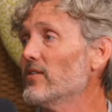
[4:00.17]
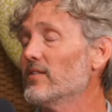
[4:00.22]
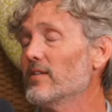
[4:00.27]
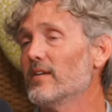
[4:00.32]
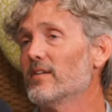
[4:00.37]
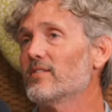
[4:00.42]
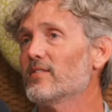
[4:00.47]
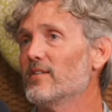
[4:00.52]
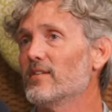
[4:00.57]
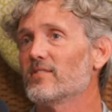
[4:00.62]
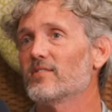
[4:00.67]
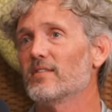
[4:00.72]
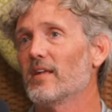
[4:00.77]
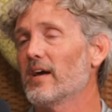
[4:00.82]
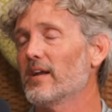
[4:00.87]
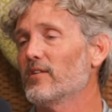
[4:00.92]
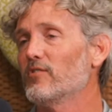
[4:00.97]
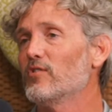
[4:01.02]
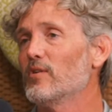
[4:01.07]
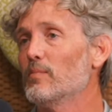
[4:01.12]
It's
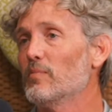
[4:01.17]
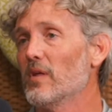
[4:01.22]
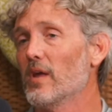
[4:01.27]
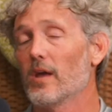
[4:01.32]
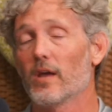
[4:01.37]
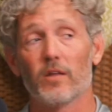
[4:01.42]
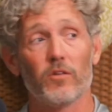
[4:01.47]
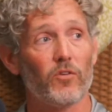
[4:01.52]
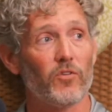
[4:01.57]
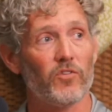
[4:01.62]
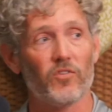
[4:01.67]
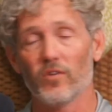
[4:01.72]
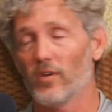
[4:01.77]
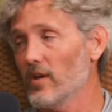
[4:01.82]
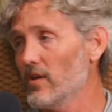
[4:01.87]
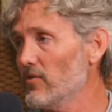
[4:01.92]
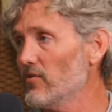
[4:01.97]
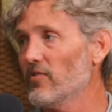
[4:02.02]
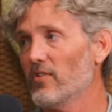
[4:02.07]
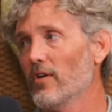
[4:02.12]
not a cheap thing, and you
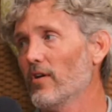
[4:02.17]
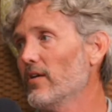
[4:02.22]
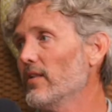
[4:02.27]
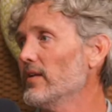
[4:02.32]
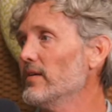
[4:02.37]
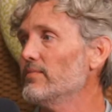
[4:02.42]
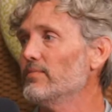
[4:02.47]
see all